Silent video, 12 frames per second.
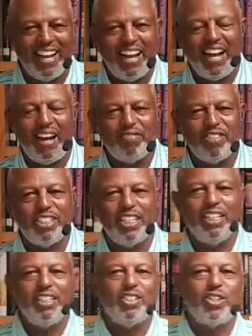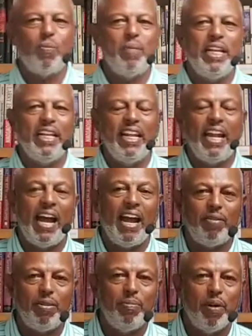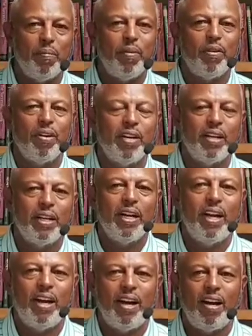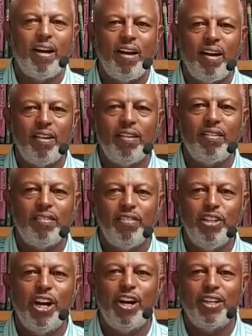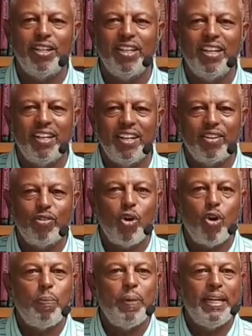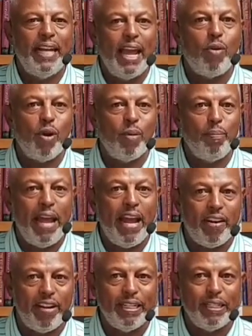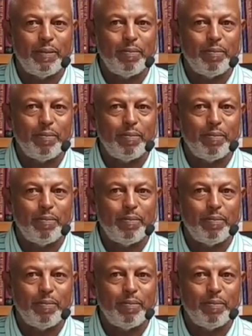I, have seen so many that I remember uh, young grow up and now are married.